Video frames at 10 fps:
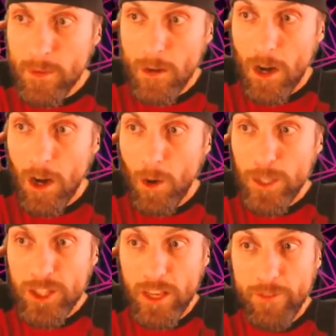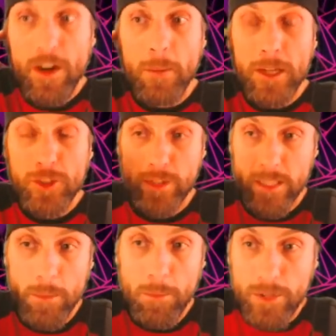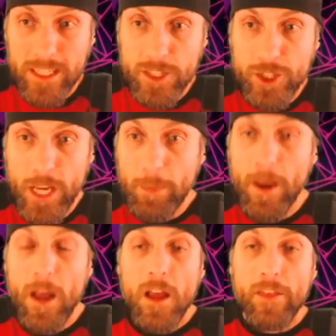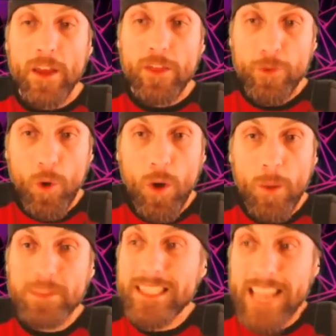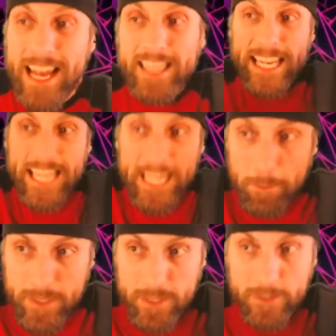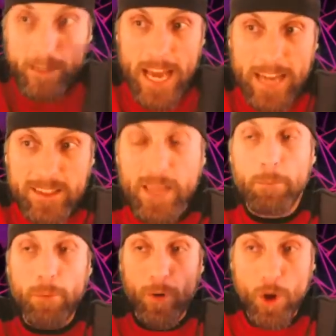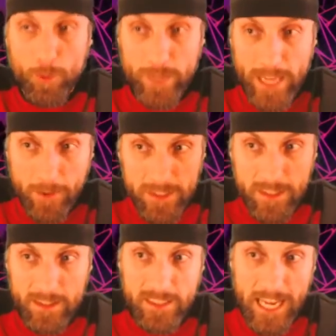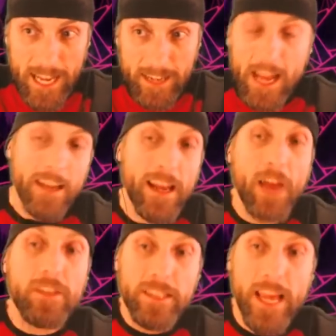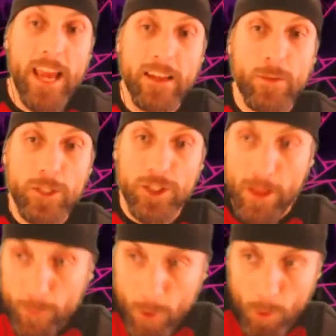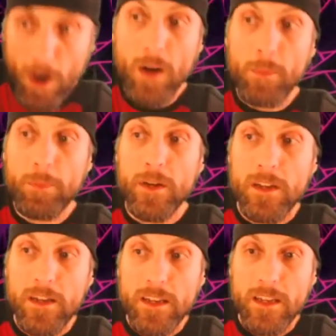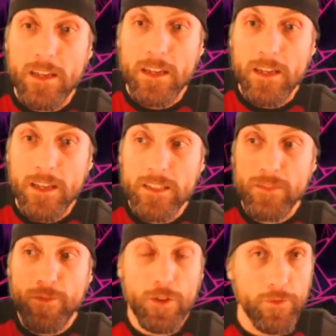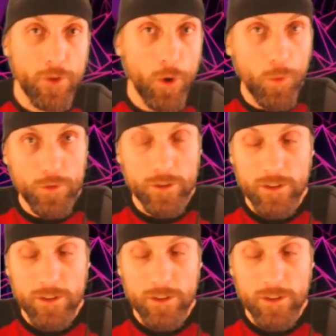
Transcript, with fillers: Uh, which they very much resemble in shape, they throw up sand heaps as they burrow down into the sand. Now the sand, which they throw up, is full of gold.